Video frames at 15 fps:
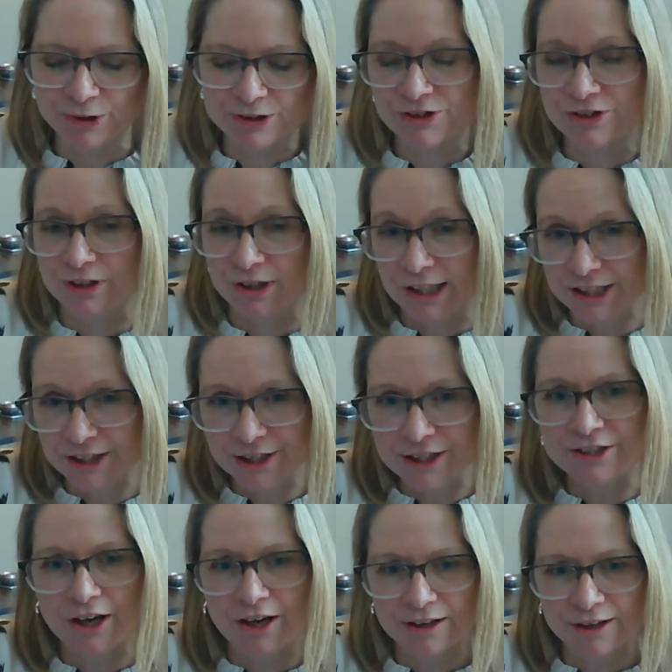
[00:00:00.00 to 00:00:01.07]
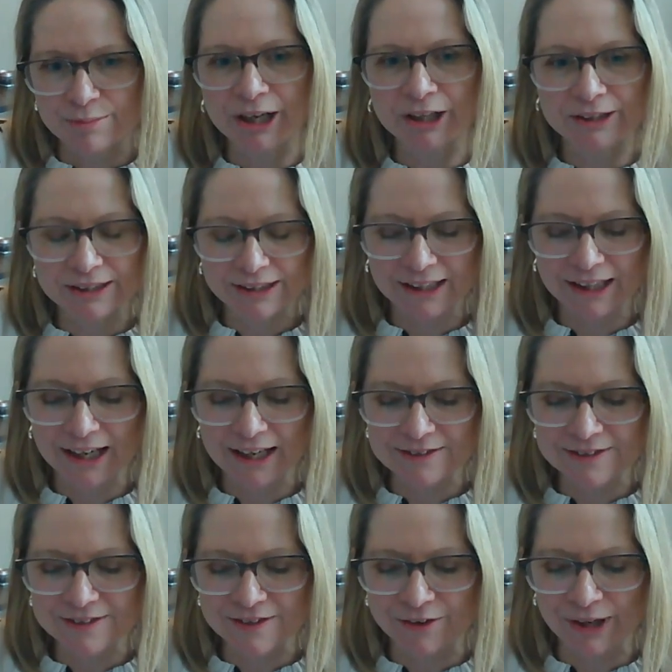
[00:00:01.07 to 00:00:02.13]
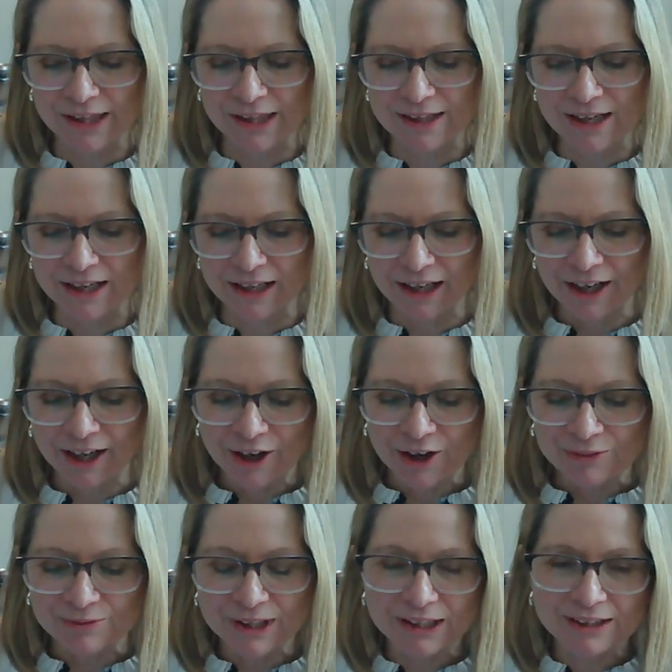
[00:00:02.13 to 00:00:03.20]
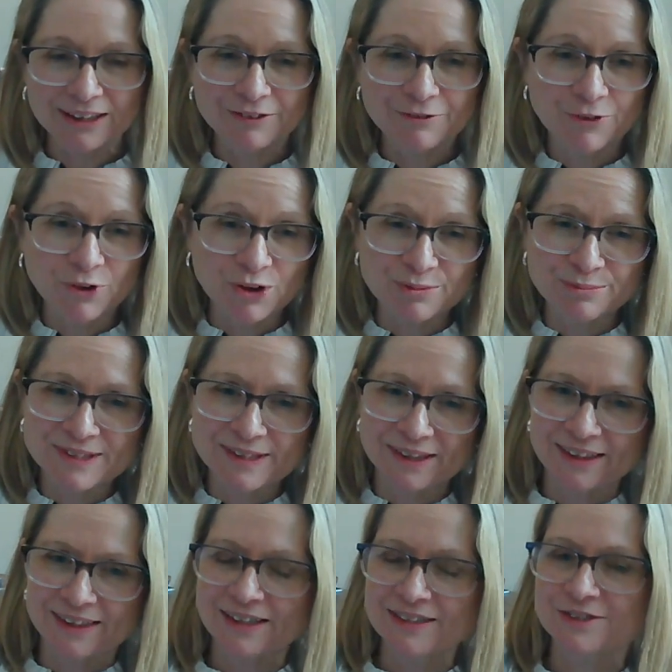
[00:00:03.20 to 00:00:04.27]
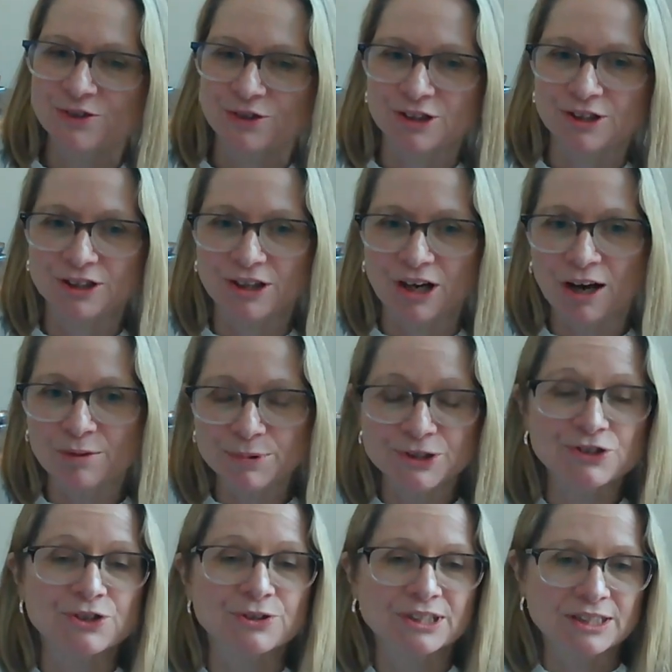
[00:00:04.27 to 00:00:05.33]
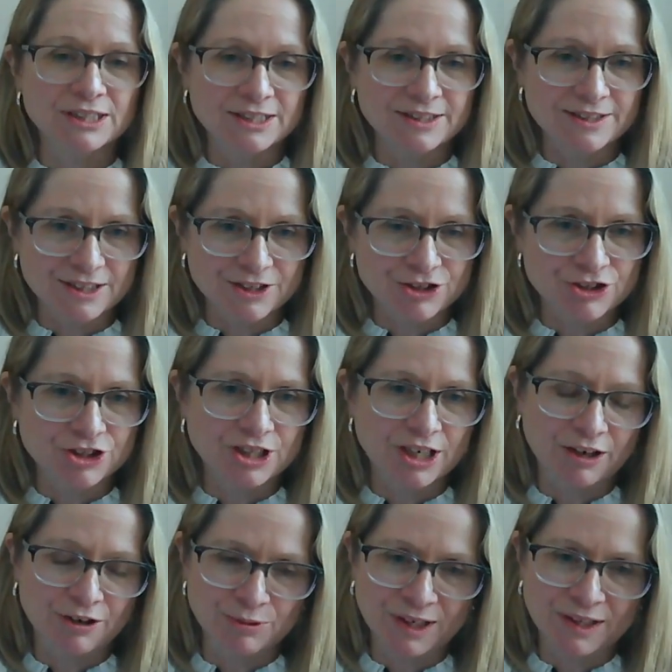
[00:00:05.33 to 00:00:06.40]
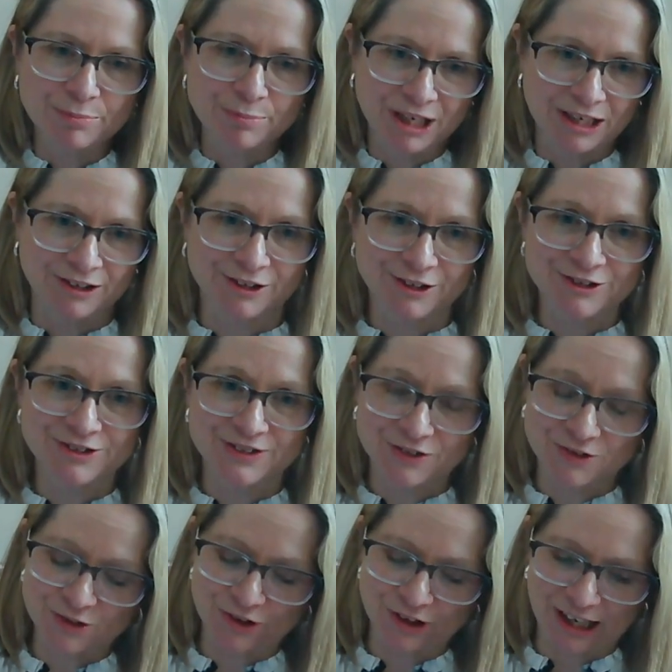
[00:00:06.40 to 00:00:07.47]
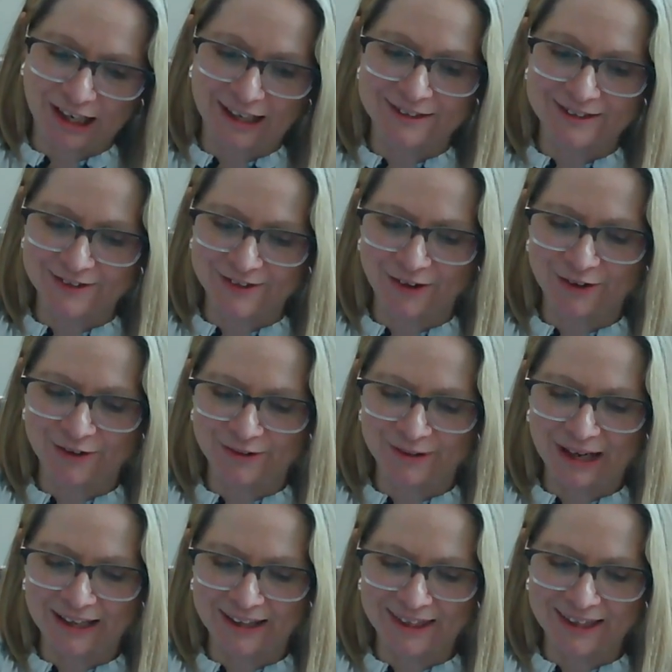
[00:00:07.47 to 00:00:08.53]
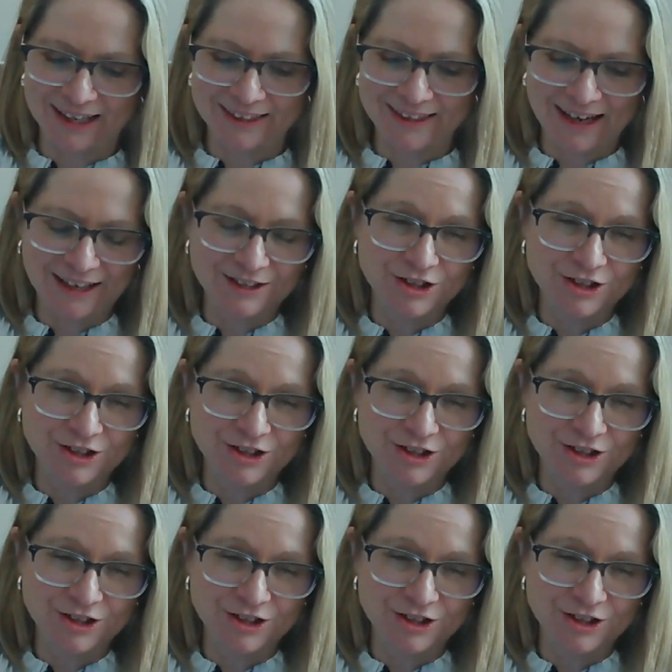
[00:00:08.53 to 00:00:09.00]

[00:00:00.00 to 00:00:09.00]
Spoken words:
we're starting to talk about it again. So I think really forums like this or opportunities to share with peers is great. So I think that